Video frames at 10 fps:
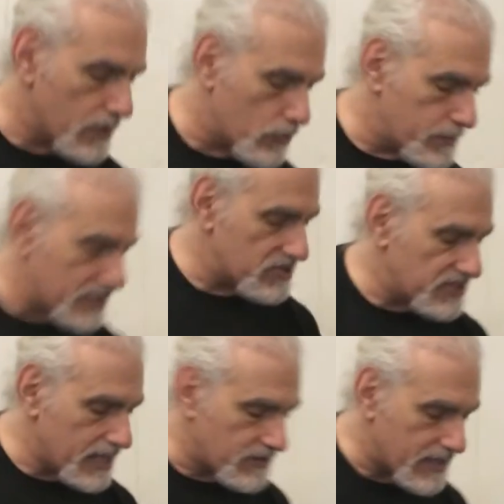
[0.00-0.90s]
it would be the
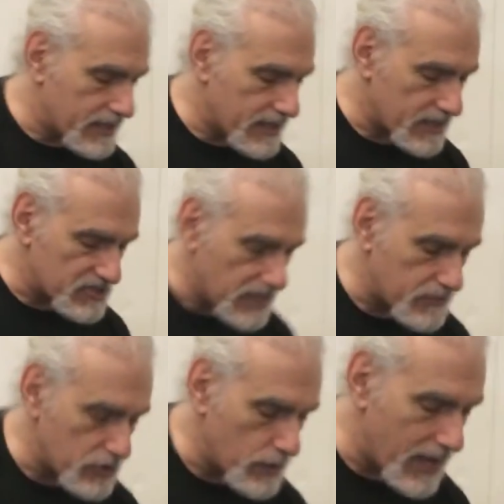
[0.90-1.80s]
same thing, except
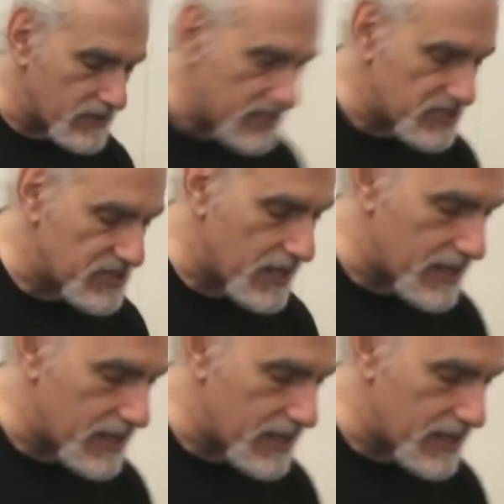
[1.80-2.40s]
that you have less